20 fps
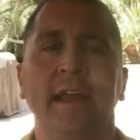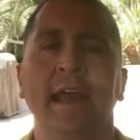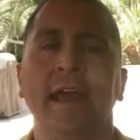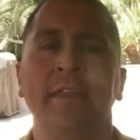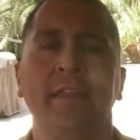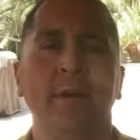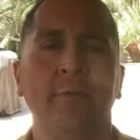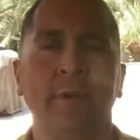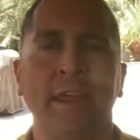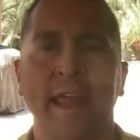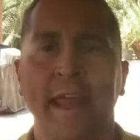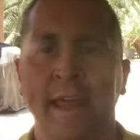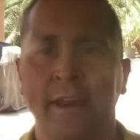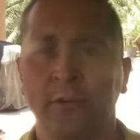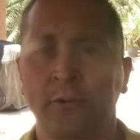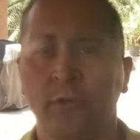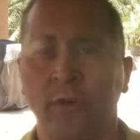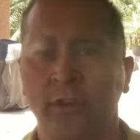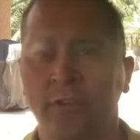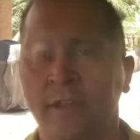And then we
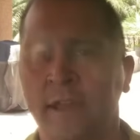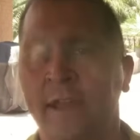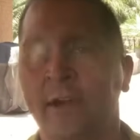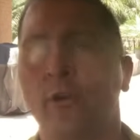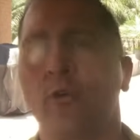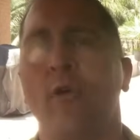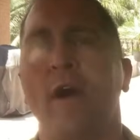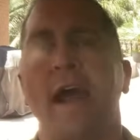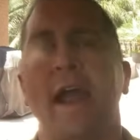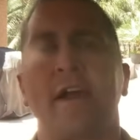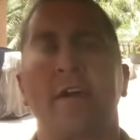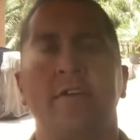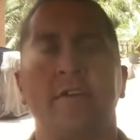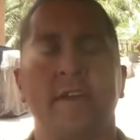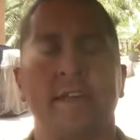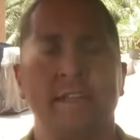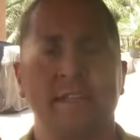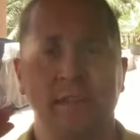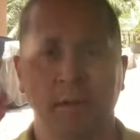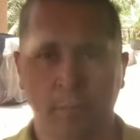handle all the
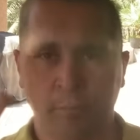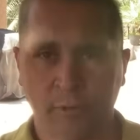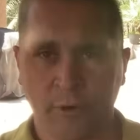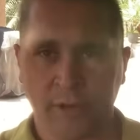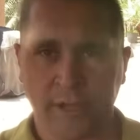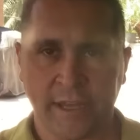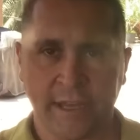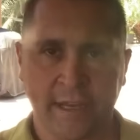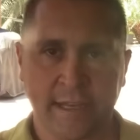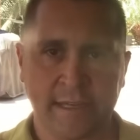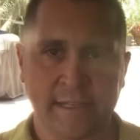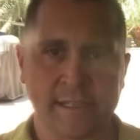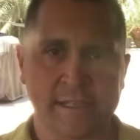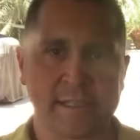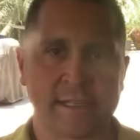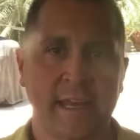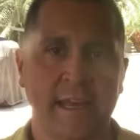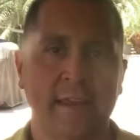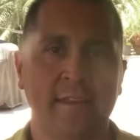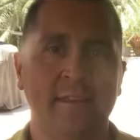inquiries, the
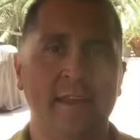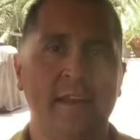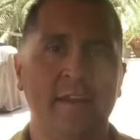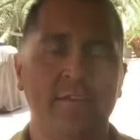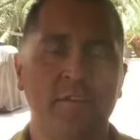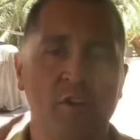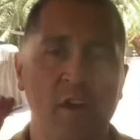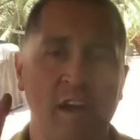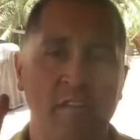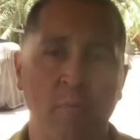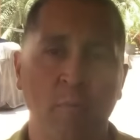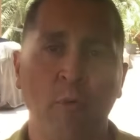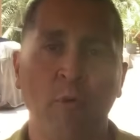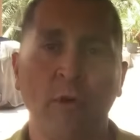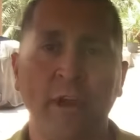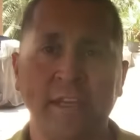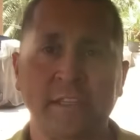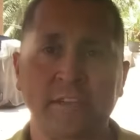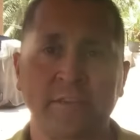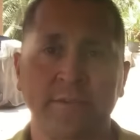bookings. And then if you have
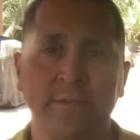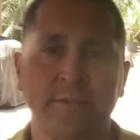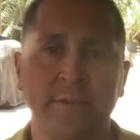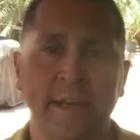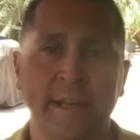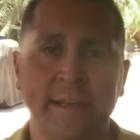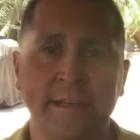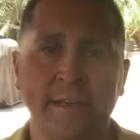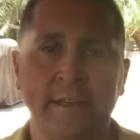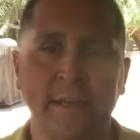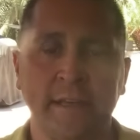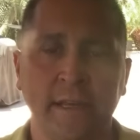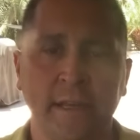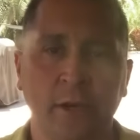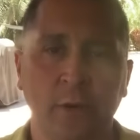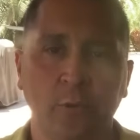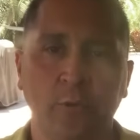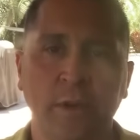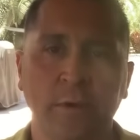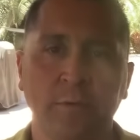points for rent,
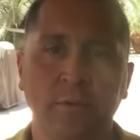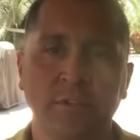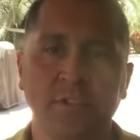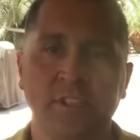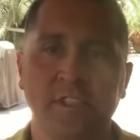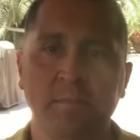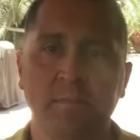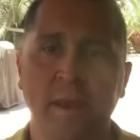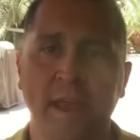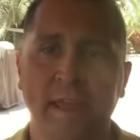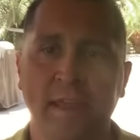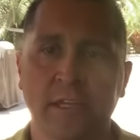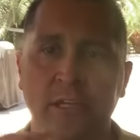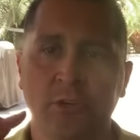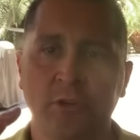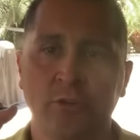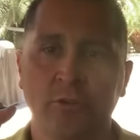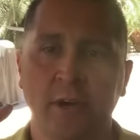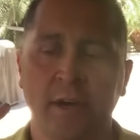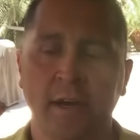we will just pay
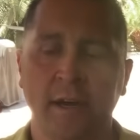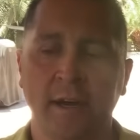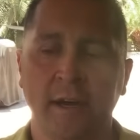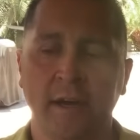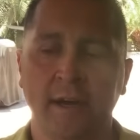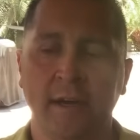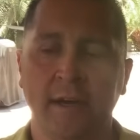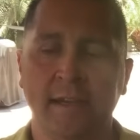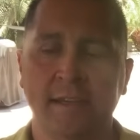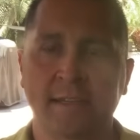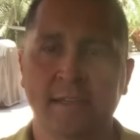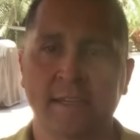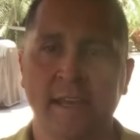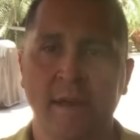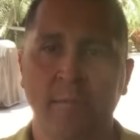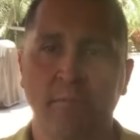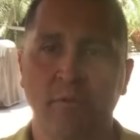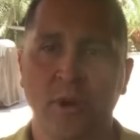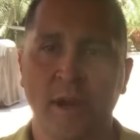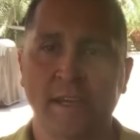you a
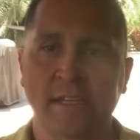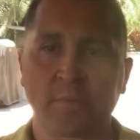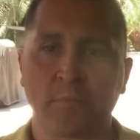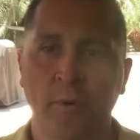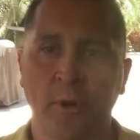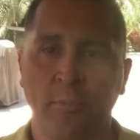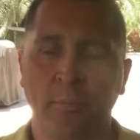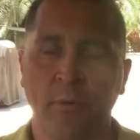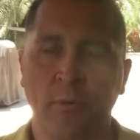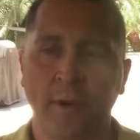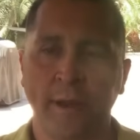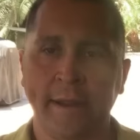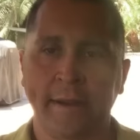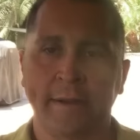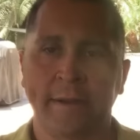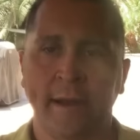set price per point.